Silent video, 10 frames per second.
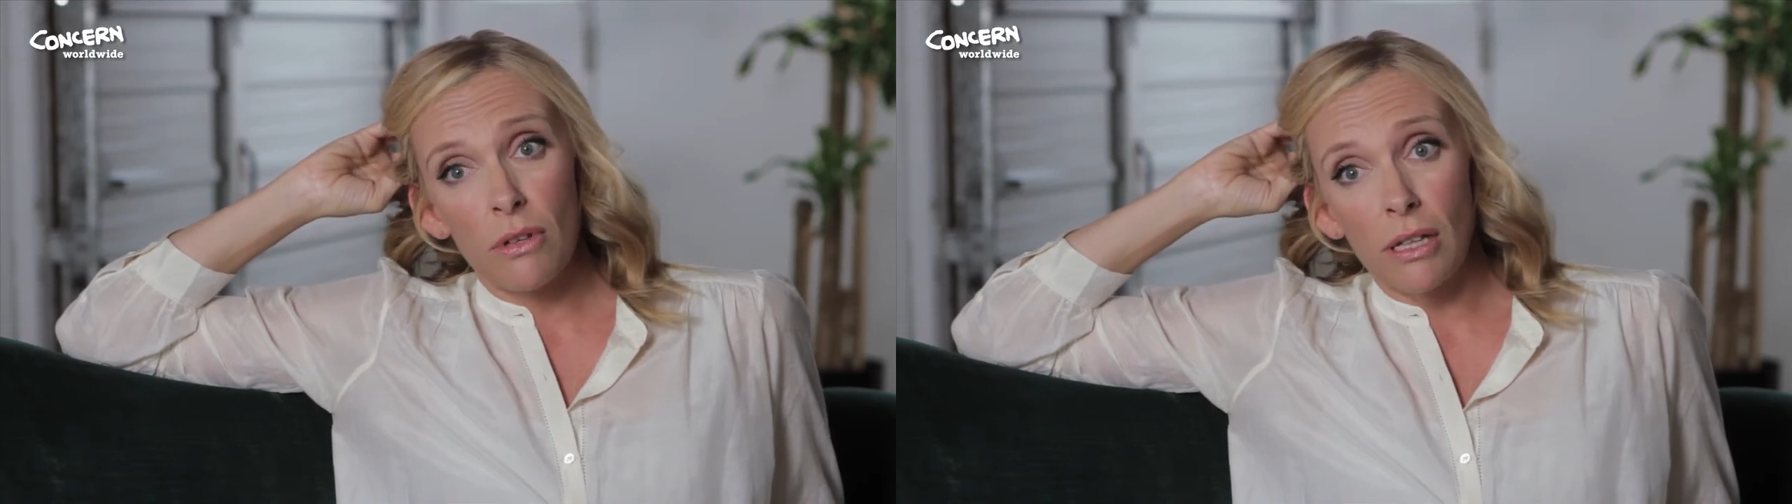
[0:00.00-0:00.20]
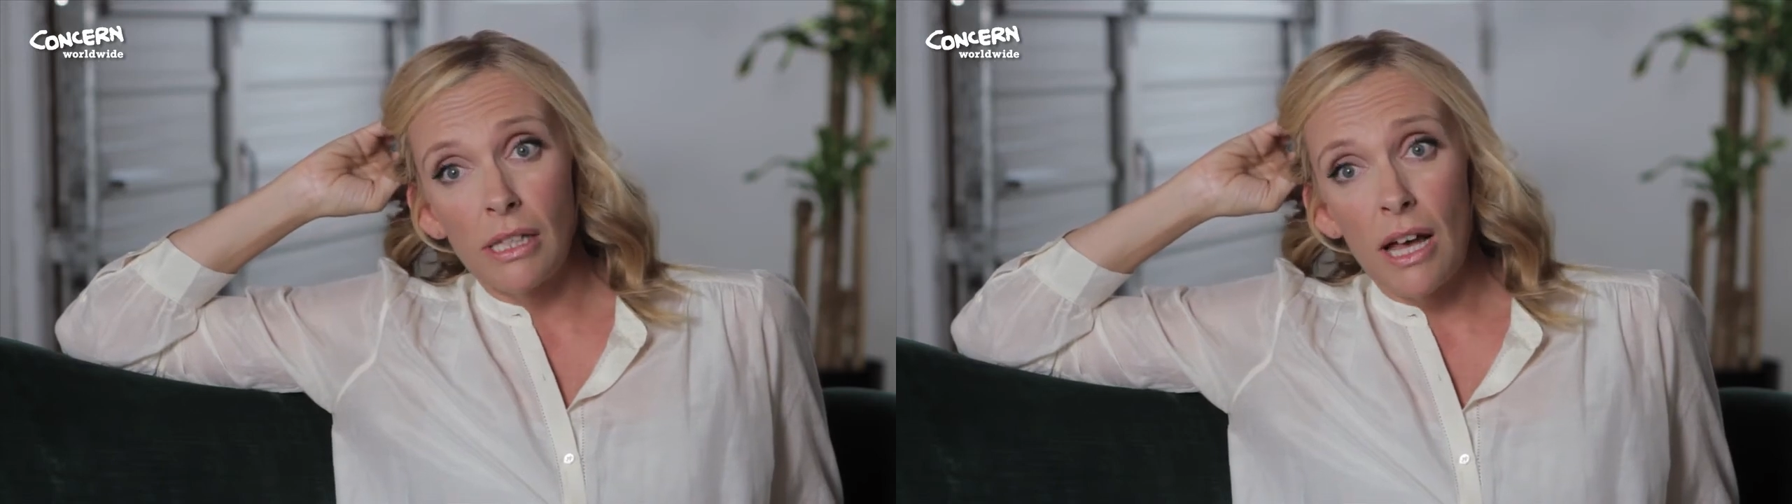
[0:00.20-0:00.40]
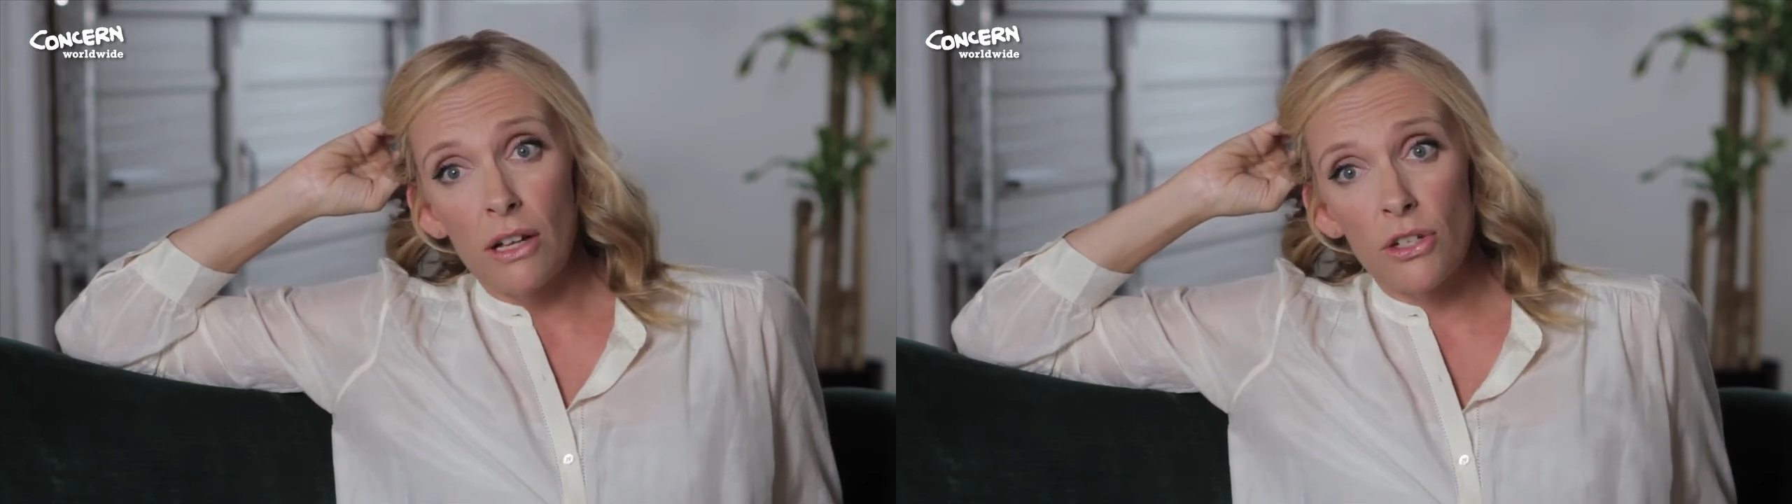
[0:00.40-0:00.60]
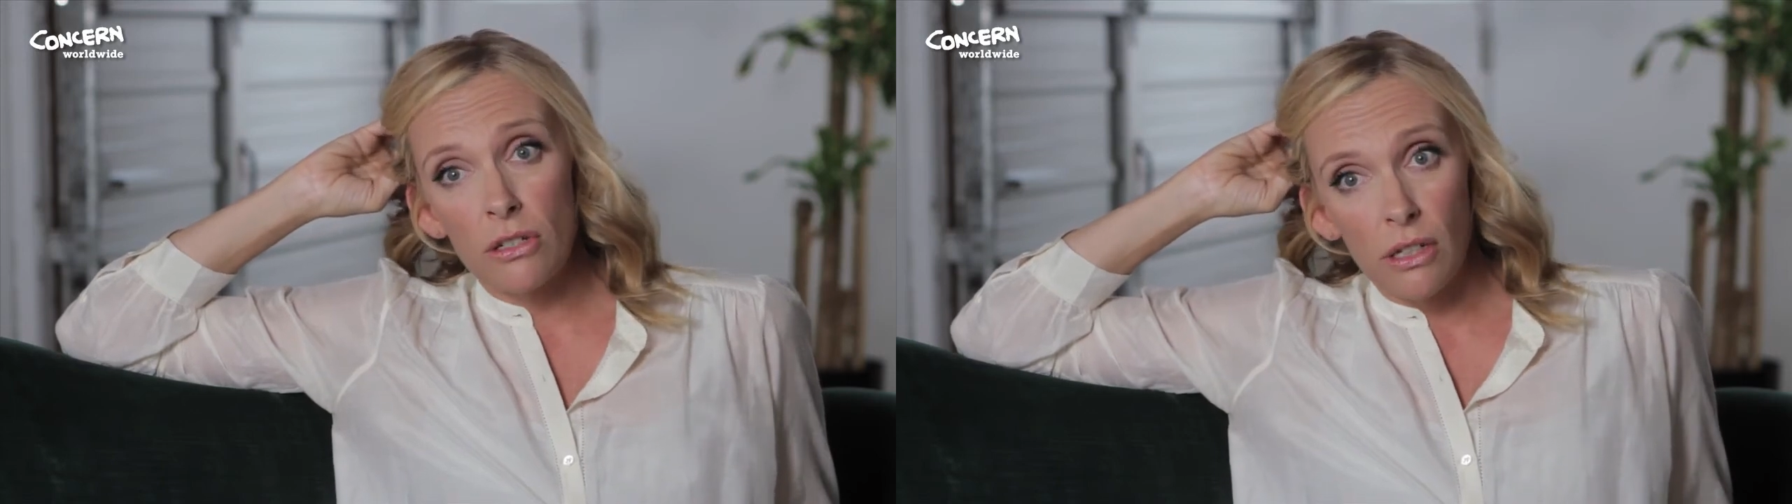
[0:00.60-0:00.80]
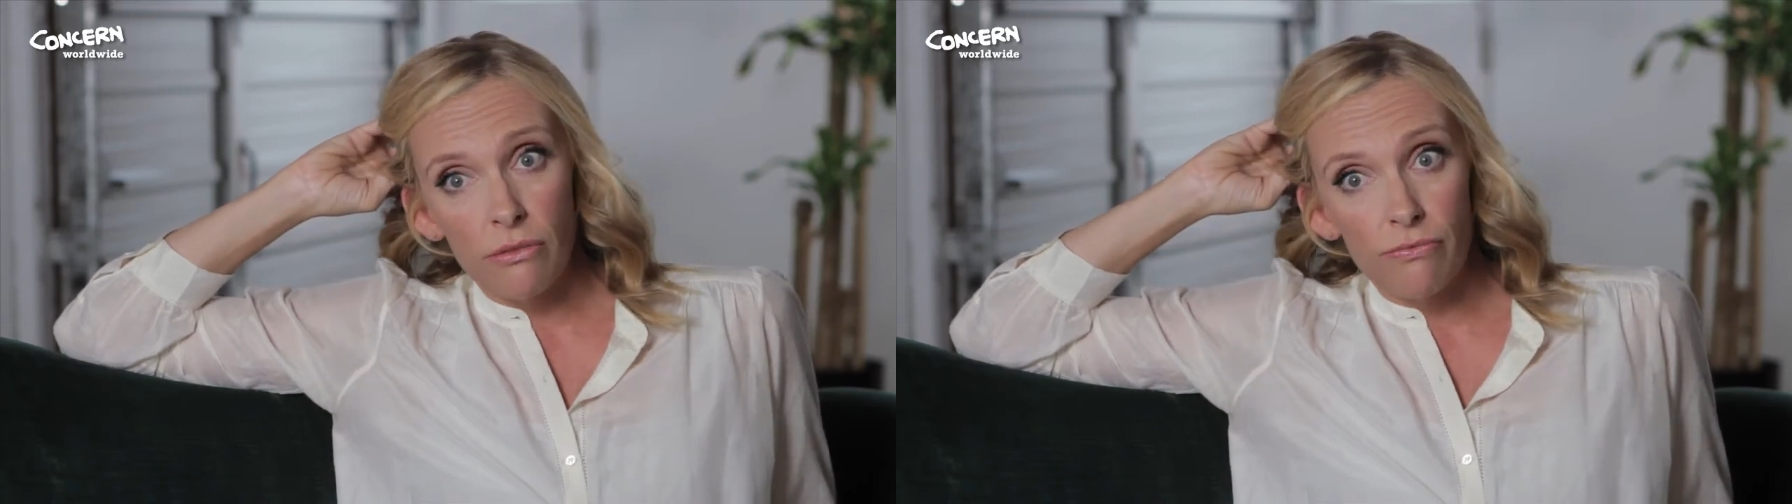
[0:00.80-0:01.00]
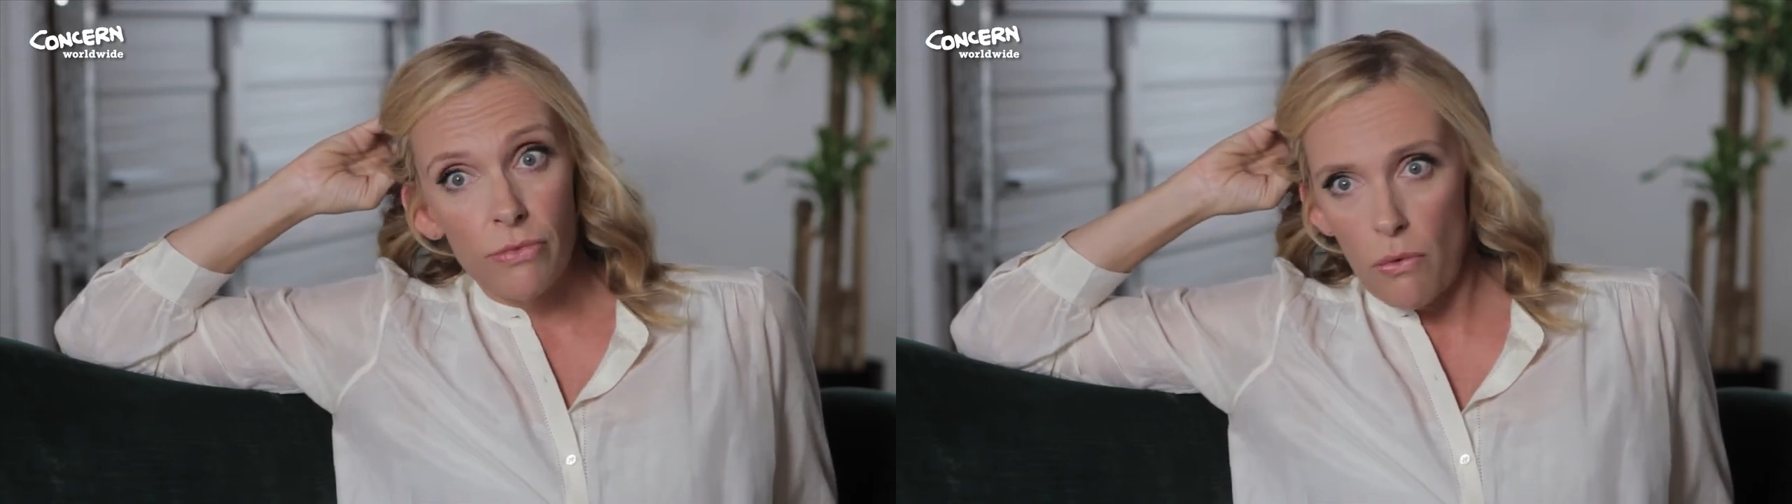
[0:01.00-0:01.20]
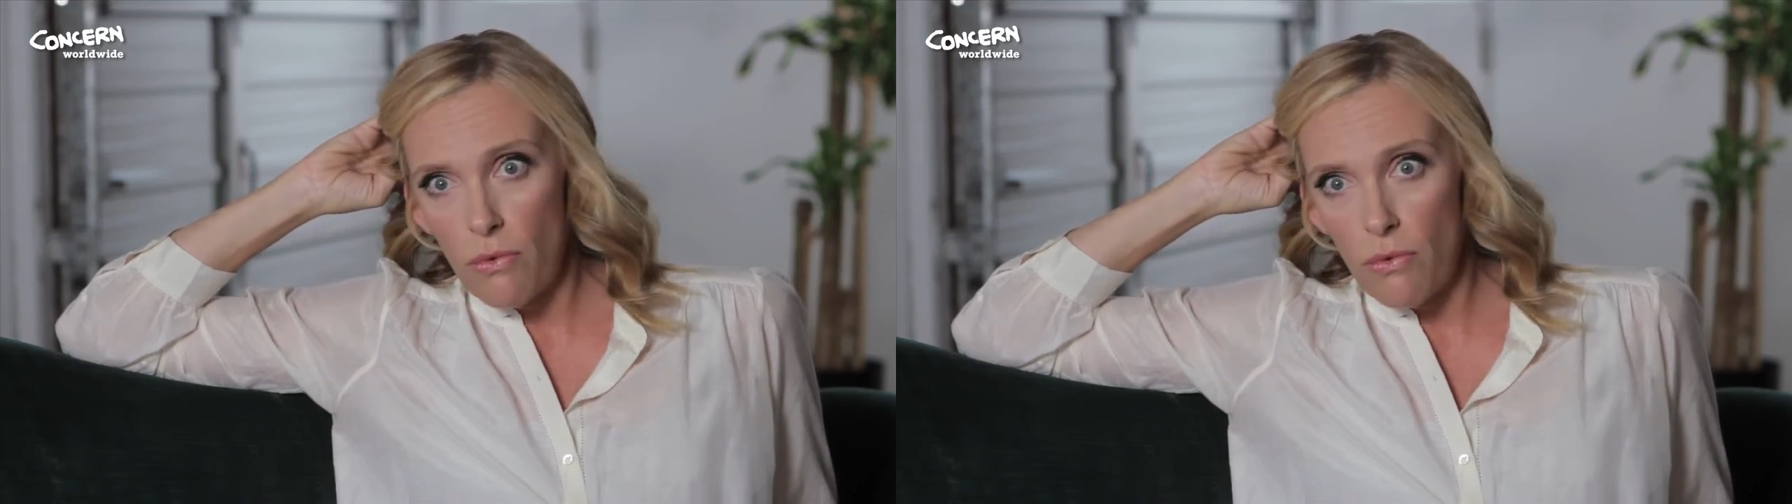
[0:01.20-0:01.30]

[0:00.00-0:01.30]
a large kind of